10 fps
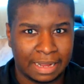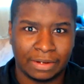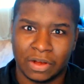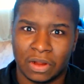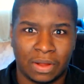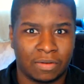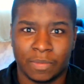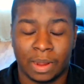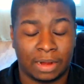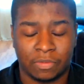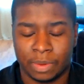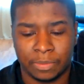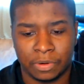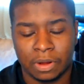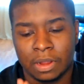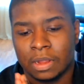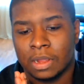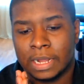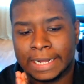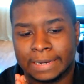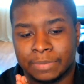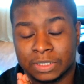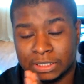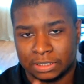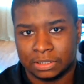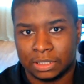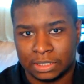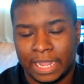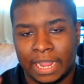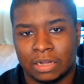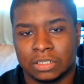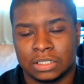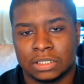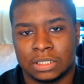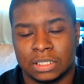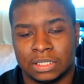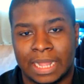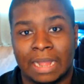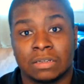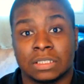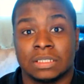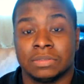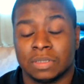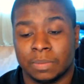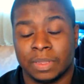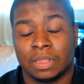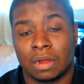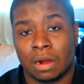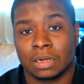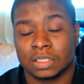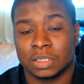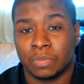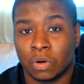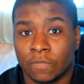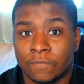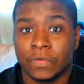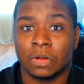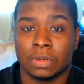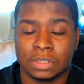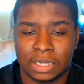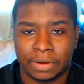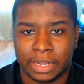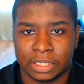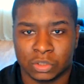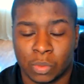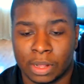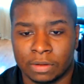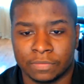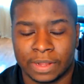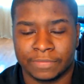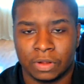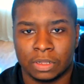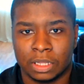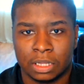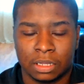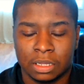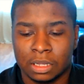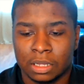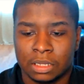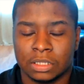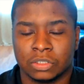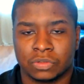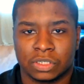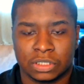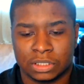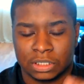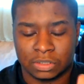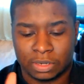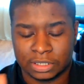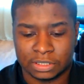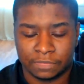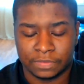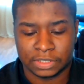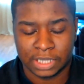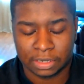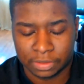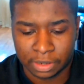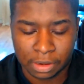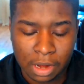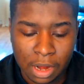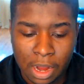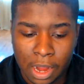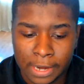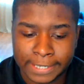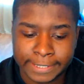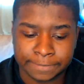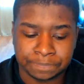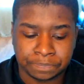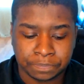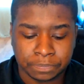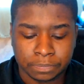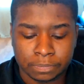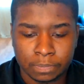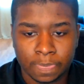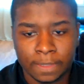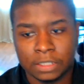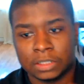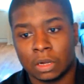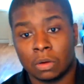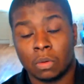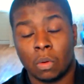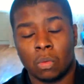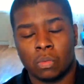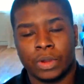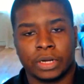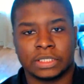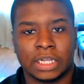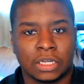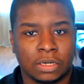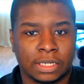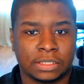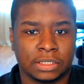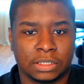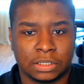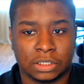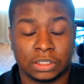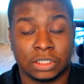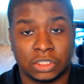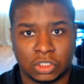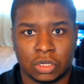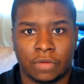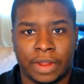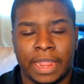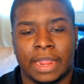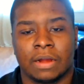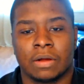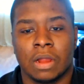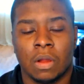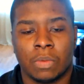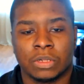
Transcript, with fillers: I don't know. I don't remember. I don't remember. Uh, but the 800, the 900 series is going to be the card to support full DirectX 12. Have all the instruction sets and all that stuff inside of there. Um, so we're going to take a look at this, this, this chart right here,